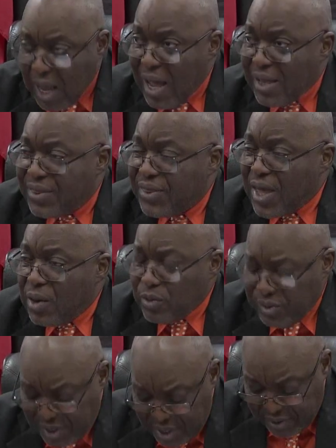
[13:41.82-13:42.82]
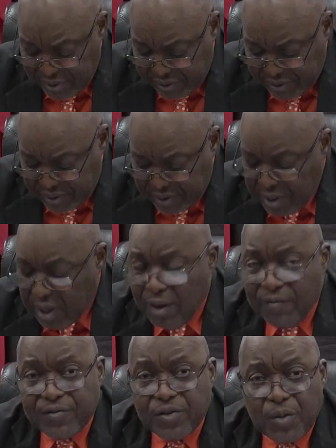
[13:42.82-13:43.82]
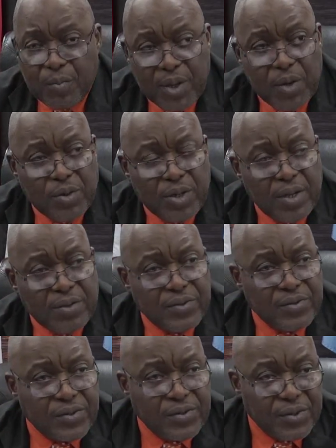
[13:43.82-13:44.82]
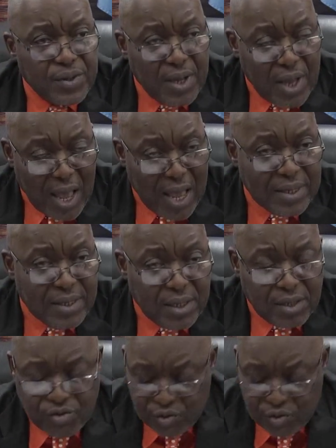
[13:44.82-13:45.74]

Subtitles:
are thousands of Tobagonians and